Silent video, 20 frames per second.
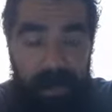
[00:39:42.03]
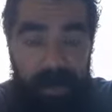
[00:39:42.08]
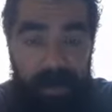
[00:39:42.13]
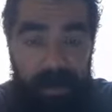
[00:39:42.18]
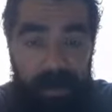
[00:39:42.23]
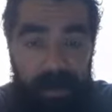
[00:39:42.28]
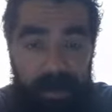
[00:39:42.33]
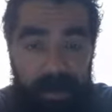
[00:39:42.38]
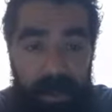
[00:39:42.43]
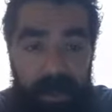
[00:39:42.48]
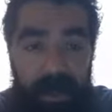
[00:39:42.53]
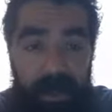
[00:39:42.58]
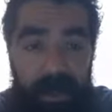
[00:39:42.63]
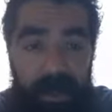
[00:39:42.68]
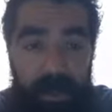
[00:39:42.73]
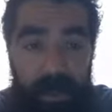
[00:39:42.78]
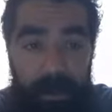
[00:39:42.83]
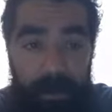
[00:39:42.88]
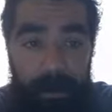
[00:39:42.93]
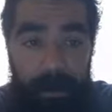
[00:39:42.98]
So fucking
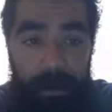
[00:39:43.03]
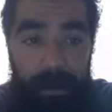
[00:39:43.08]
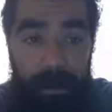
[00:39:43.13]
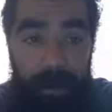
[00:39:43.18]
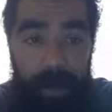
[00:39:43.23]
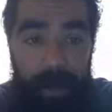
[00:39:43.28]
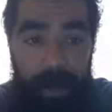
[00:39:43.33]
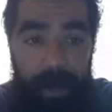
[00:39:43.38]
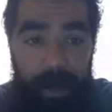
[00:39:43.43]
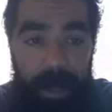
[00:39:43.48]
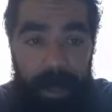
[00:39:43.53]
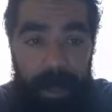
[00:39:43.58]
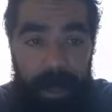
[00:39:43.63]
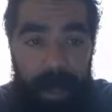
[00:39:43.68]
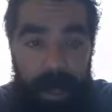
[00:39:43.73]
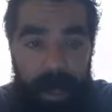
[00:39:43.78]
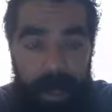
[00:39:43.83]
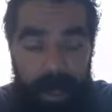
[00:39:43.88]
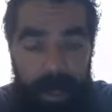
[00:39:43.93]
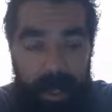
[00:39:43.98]
um,
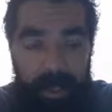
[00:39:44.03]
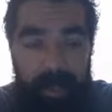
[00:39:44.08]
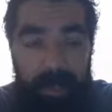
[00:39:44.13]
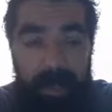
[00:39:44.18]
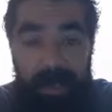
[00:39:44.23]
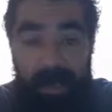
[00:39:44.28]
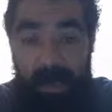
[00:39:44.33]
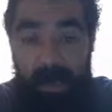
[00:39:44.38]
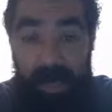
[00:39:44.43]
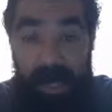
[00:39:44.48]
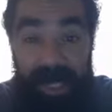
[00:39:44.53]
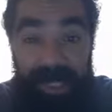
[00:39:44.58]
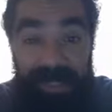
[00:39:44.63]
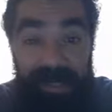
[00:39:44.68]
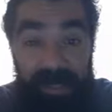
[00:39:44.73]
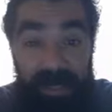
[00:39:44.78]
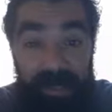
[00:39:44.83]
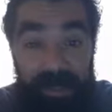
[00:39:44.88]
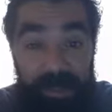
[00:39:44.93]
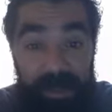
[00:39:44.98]
yeah. This is what I
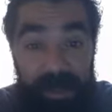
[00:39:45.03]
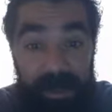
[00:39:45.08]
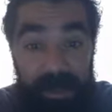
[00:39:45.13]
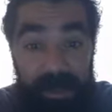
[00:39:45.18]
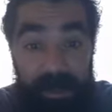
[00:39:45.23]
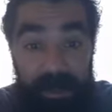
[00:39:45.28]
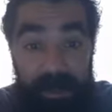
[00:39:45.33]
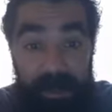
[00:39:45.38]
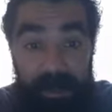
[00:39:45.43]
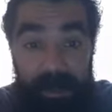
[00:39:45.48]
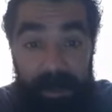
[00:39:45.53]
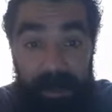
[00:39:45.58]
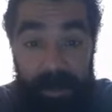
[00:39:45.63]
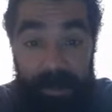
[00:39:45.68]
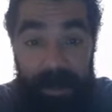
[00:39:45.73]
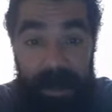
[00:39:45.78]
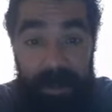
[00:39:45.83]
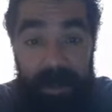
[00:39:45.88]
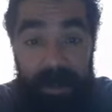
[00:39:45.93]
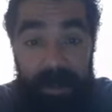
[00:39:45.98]
should have been doing
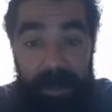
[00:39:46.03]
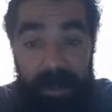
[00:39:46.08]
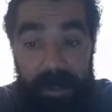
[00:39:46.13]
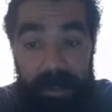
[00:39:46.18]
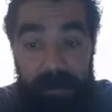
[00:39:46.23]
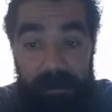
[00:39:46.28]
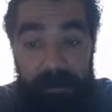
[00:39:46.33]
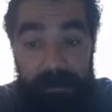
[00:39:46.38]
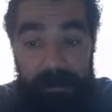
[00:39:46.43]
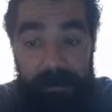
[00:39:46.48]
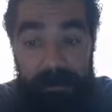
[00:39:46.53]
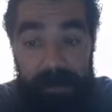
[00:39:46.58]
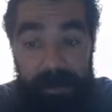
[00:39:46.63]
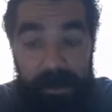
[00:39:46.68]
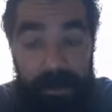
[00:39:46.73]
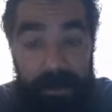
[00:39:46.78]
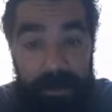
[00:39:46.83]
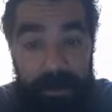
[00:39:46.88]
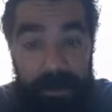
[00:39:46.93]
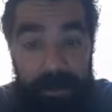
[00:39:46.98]
apparently.
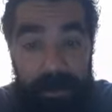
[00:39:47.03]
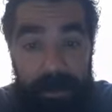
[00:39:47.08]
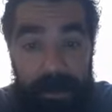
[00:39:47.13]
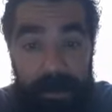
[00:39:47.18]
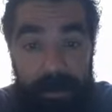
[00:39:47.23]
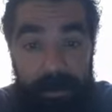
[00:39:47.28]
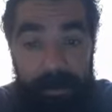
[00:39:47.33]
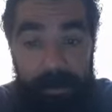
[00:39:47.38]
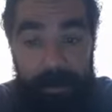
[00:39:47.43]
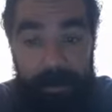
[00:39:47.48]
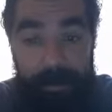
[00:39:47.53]
So I'm doing it.